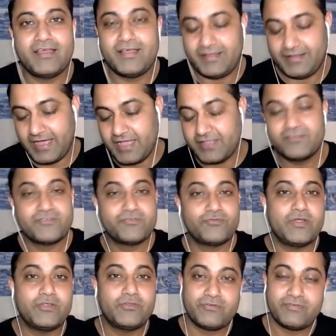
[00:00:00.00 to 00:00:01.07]
I just
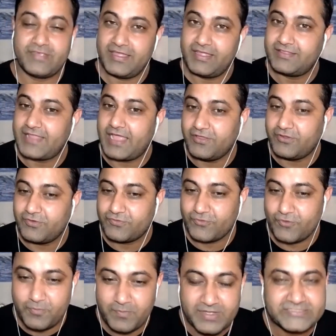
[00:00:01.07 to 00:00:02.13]
want to say thank you
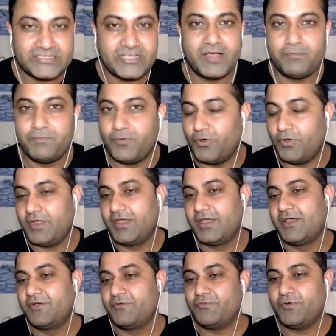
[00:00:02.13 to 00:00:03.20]
so much, Paul,
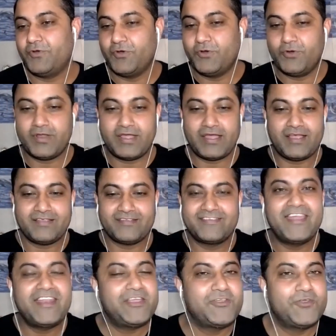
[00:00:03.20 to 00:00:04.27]
for
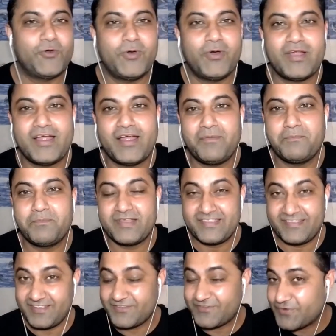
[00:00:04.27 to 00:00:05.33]
sharing your
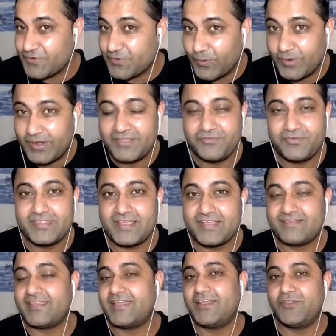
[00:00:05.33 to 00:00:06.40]
precious knowledge with
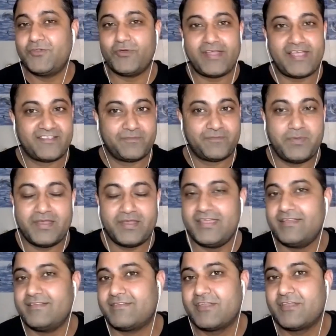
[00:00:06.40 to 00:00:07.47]
us, sharing your
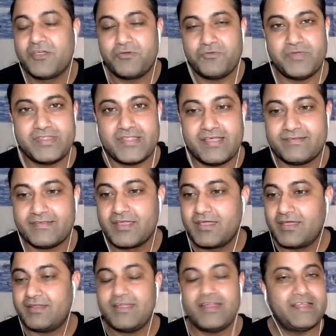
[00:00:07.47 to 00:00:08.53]
experience with us.
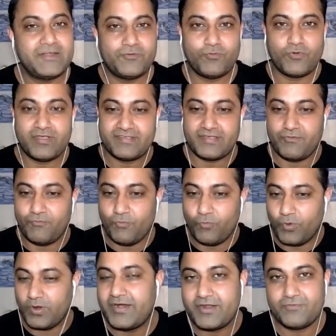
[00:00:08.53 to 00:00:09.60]
Really, it was
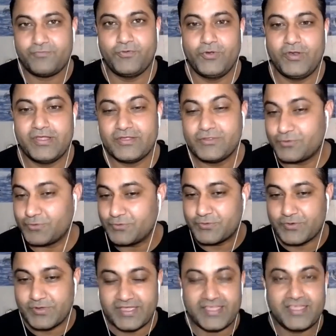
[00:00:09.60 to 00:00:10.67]
wonderful to
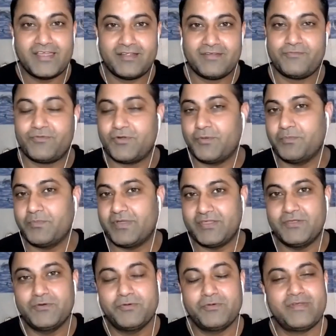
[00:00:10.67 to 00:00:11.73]
hear from
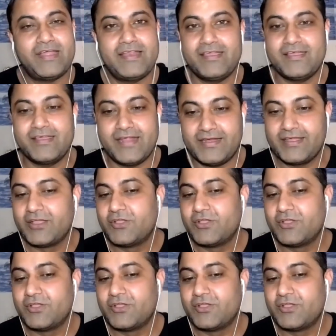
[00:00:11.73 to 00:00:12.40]
you. Really great.